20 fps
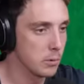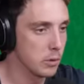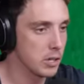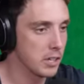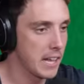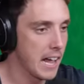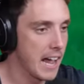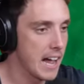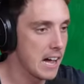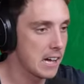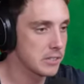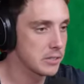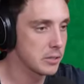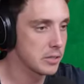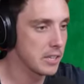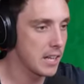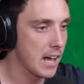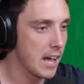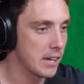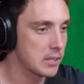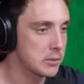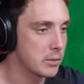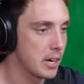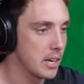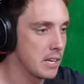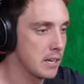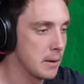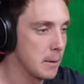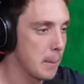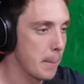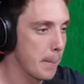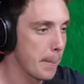Look at the house. Ready?